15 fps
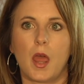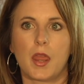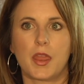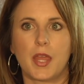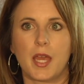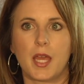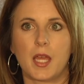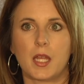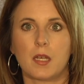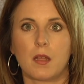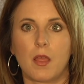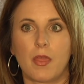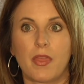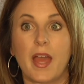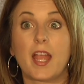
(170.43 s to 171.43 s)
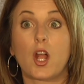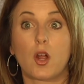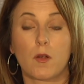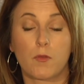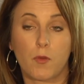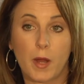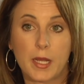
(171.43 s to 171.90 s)
then they are
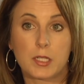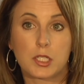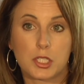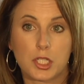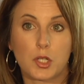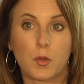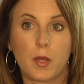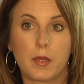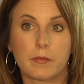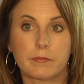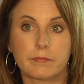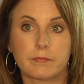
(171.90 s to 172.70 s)
afraid to do it.